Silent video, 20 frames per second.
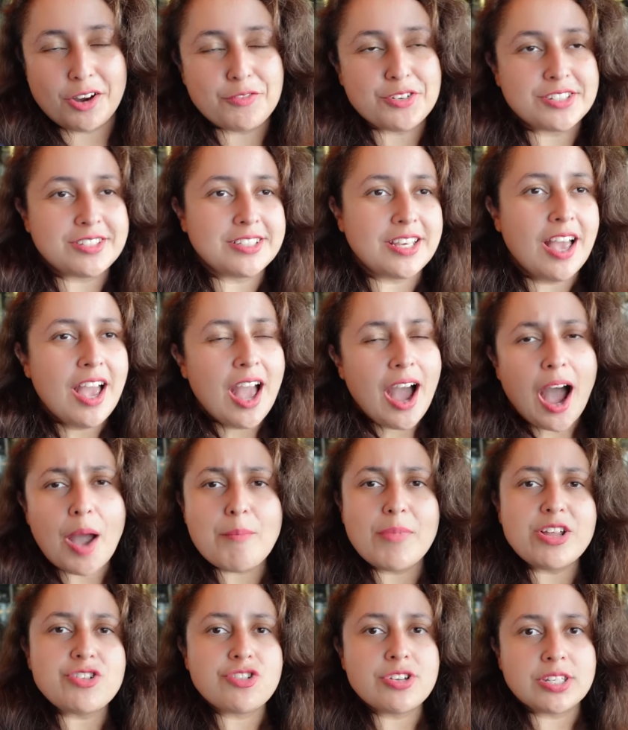Obviously, I
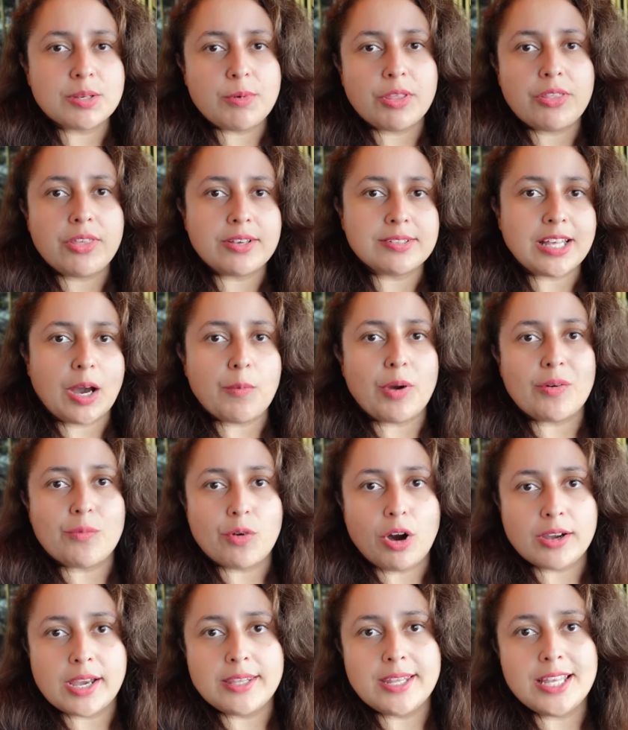mentioned some of the things that went
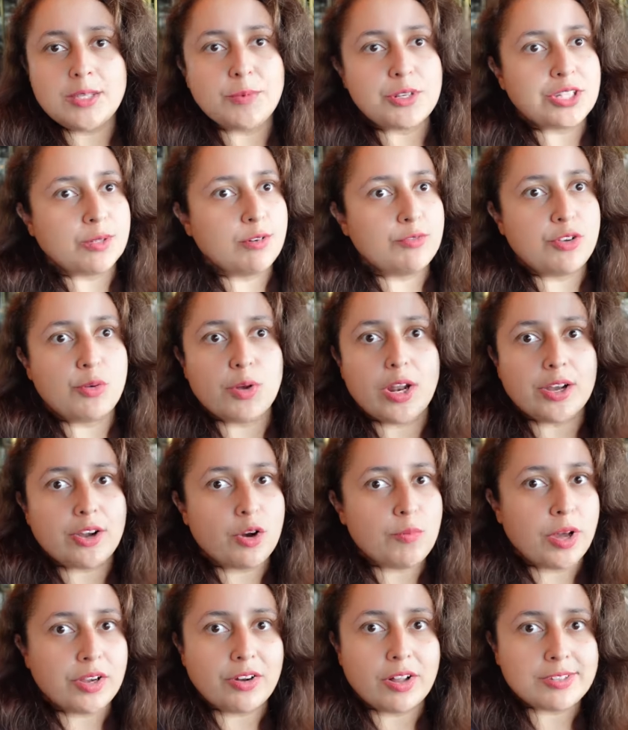wrong in it, but some of you were like,
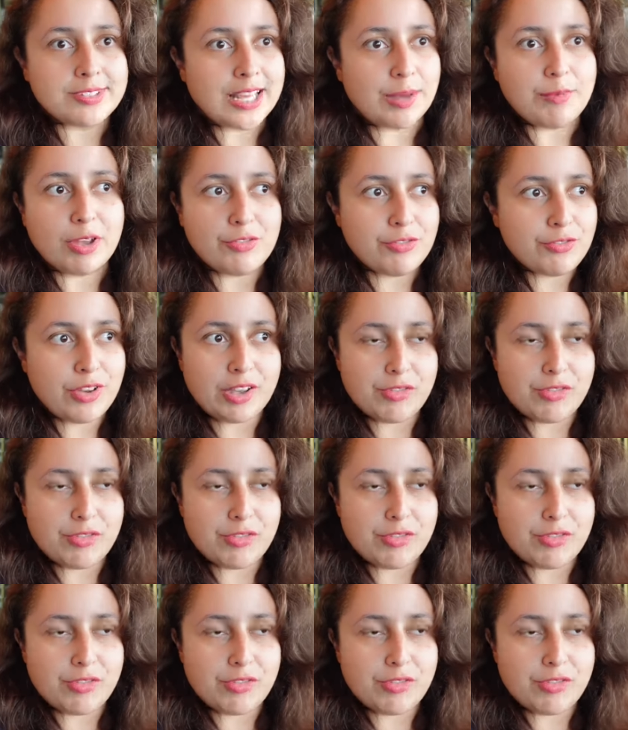oh my God, Sam, if,